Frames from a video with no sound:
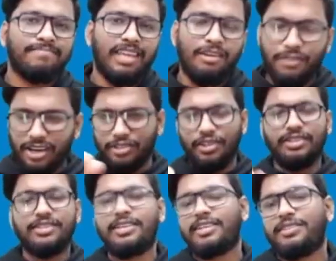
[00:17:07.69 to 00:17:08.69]
if you're enjoying
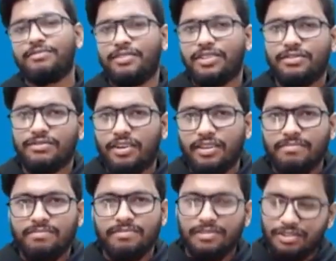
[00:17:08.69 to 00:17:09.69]
this section, first of all,
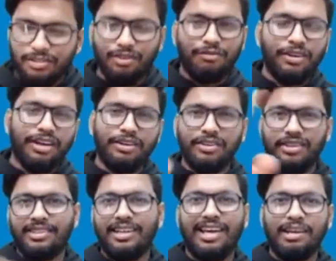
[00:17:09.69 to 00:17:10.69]
don't forget to
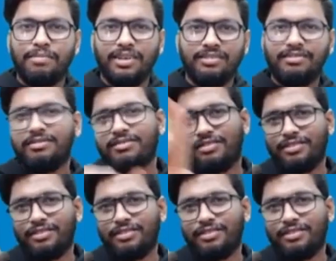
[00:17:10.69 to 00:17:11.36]
hit the like button.